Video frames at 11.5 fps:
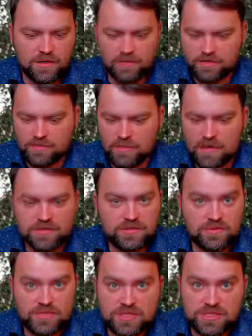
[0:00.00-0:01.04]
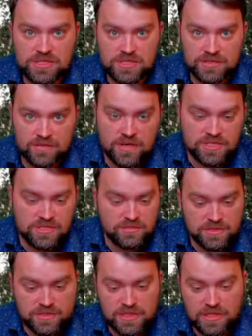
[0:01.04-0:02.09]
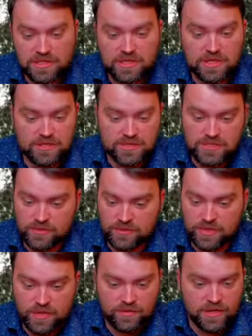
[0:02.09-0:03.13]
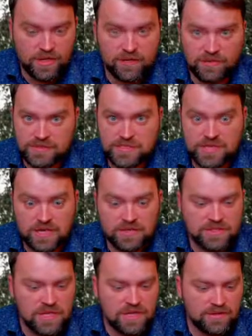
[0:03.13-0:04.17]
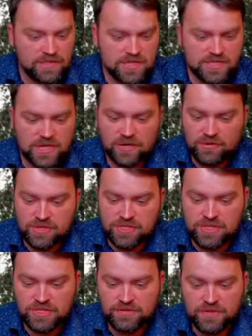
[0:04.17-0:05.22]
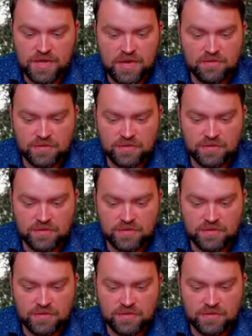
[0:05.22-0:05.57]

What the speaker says: Right, about the recent advancement in Kherson area on the south, this is Hreshinivka